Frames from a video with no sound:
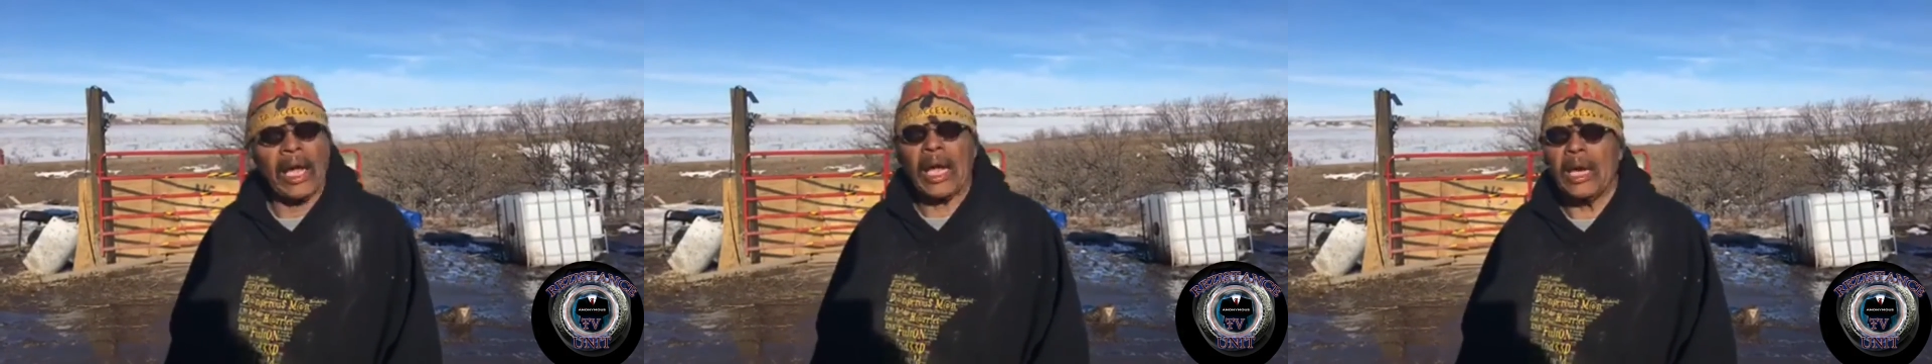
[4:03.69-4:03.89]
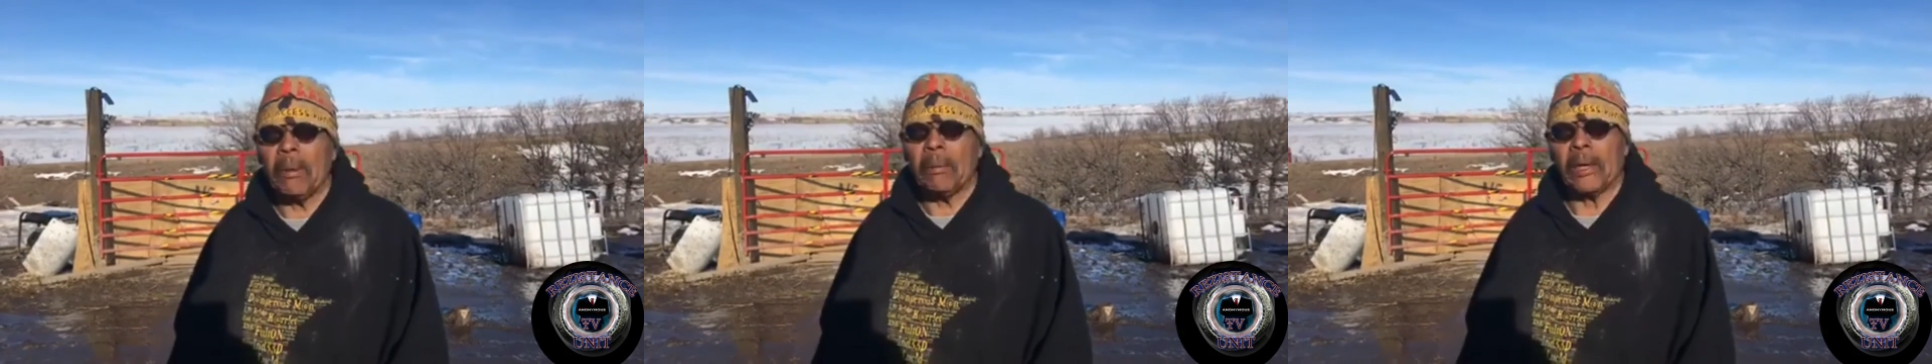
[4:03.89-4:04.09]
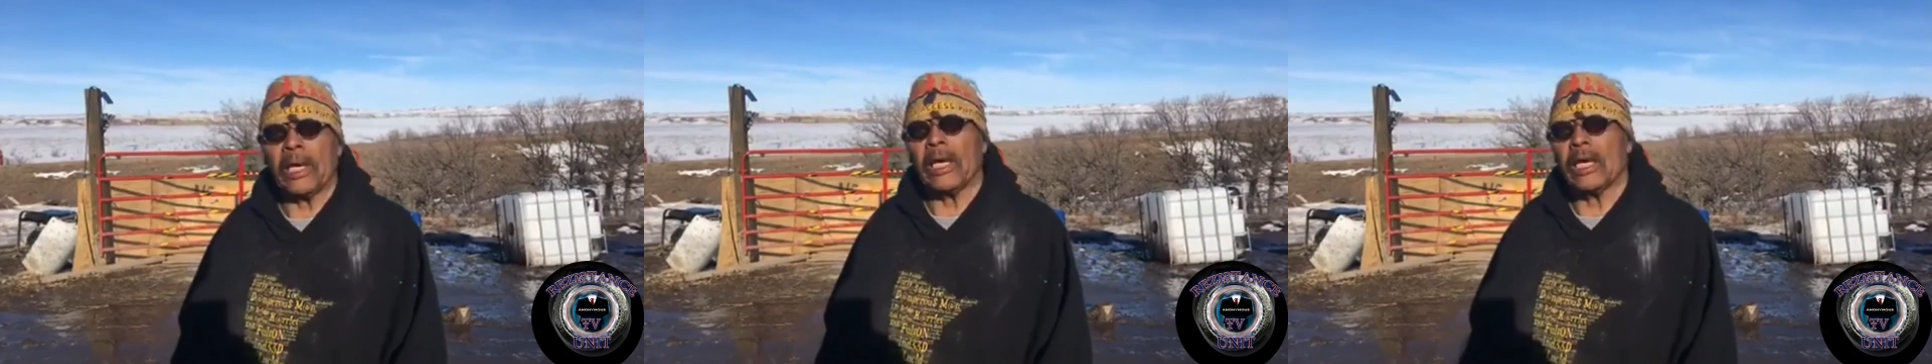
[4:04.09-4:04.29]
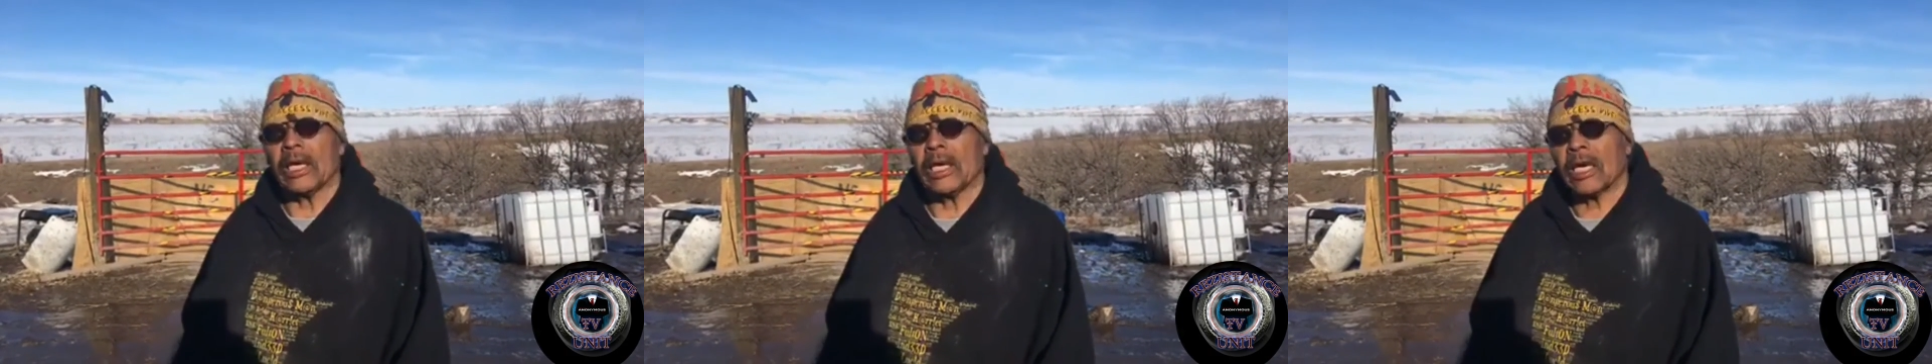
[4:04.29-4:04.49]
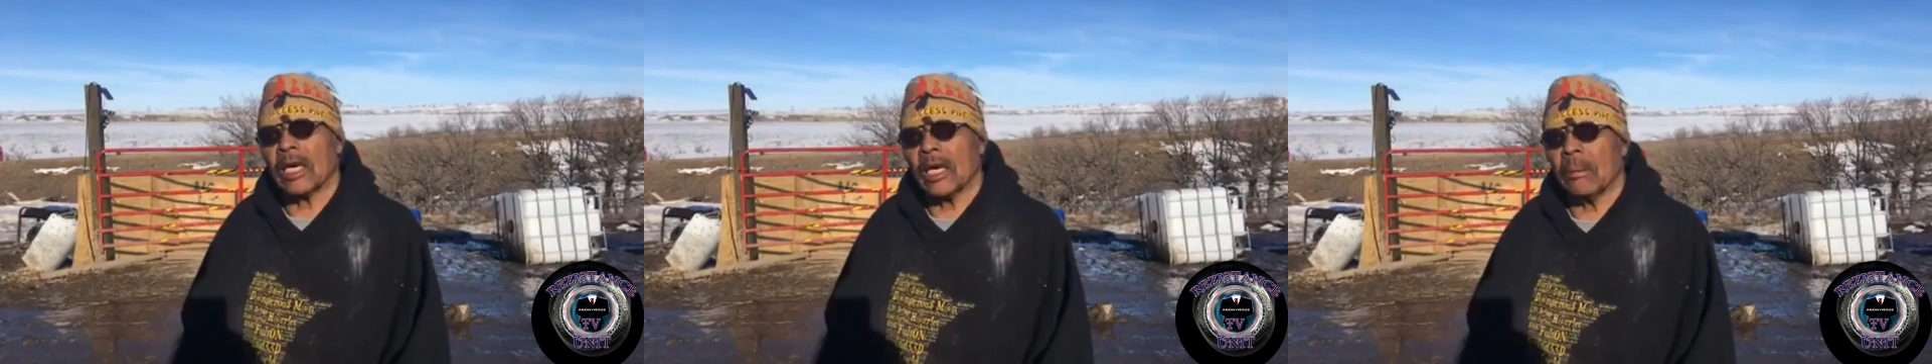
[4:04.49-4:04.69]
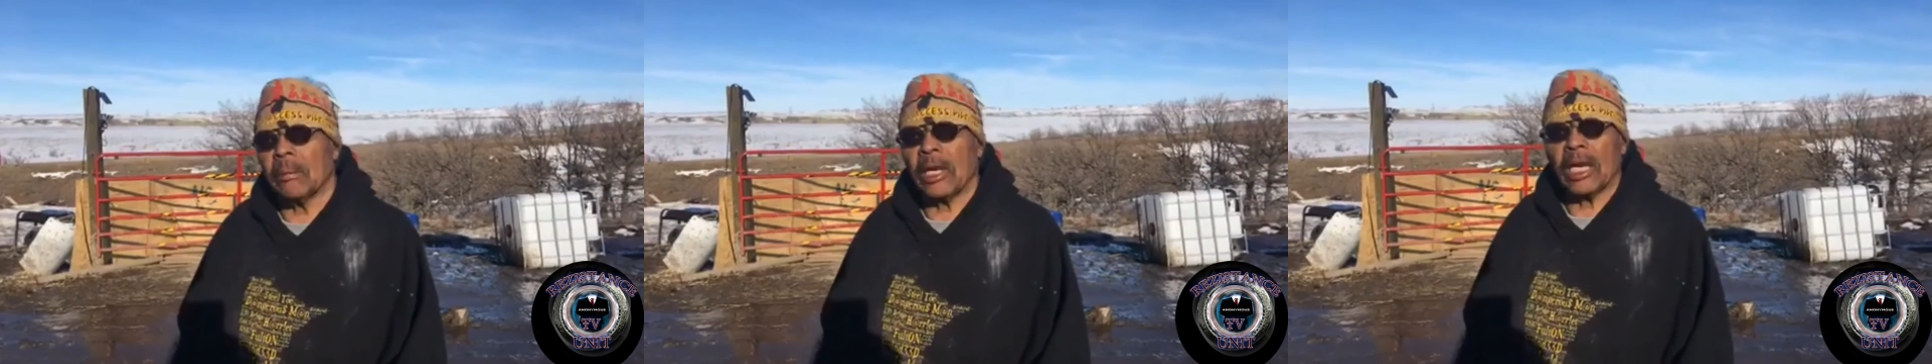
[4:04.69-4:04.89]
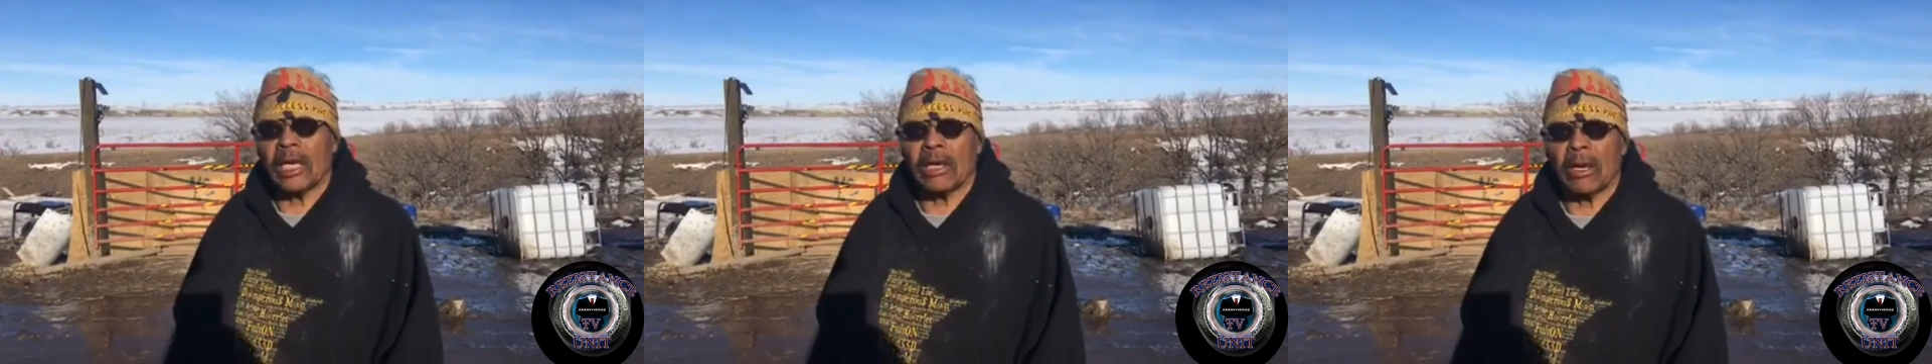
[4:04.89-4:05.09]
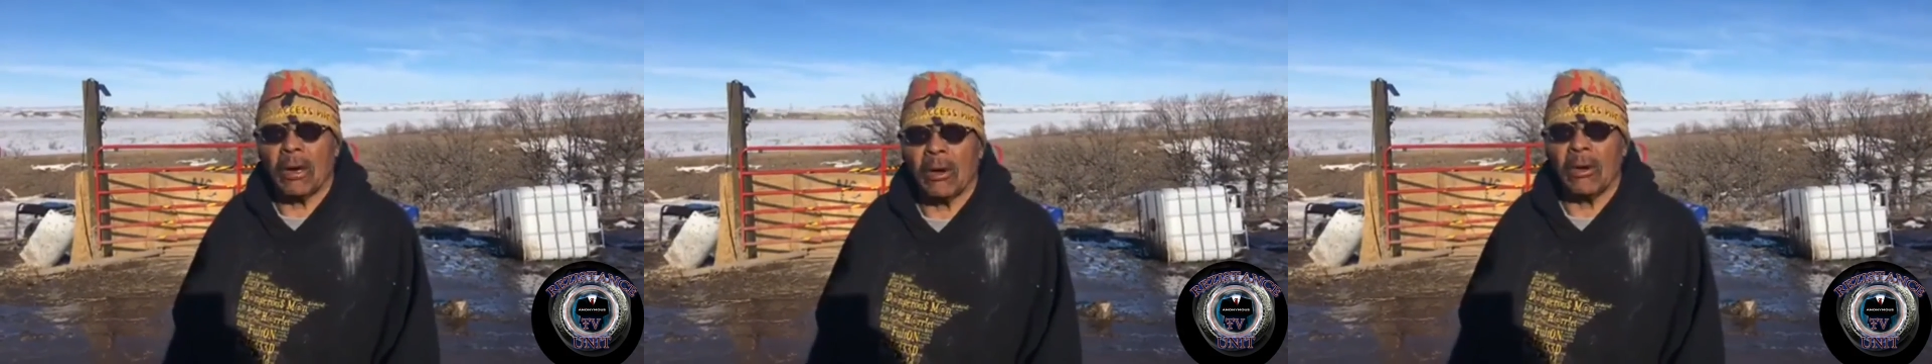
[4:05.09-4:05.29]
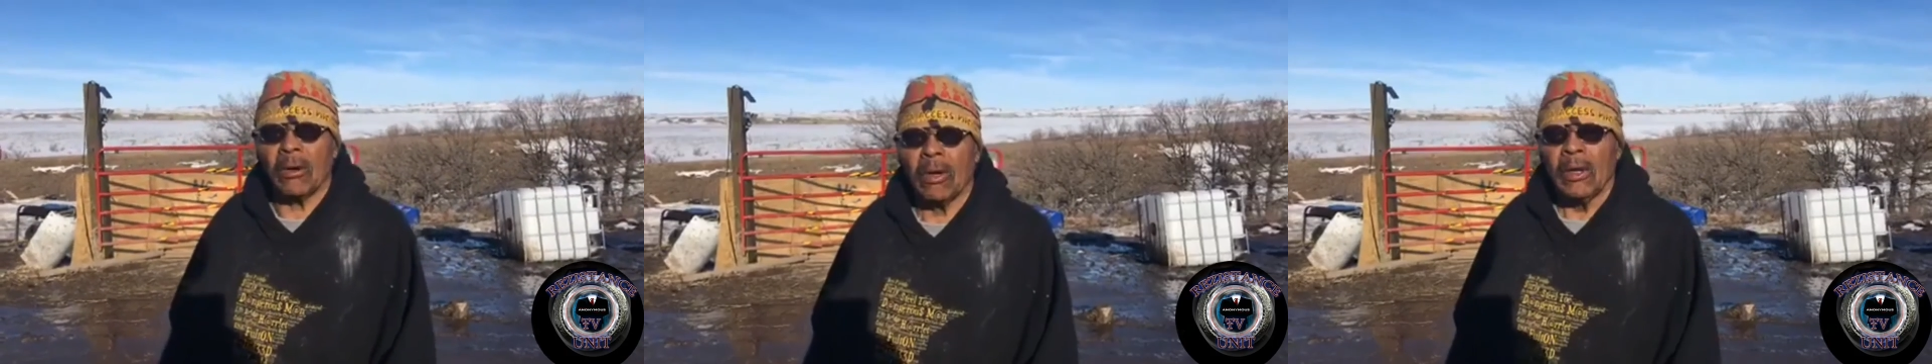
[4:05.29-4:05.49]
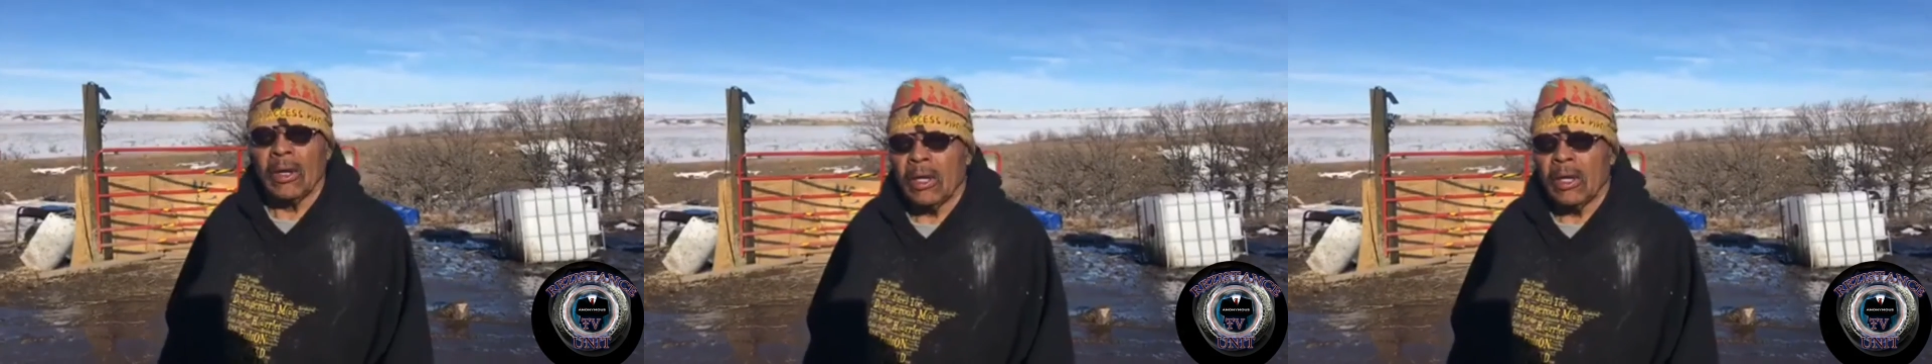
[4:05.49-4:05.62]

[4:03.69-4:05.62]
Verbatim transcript: anybody can come and go.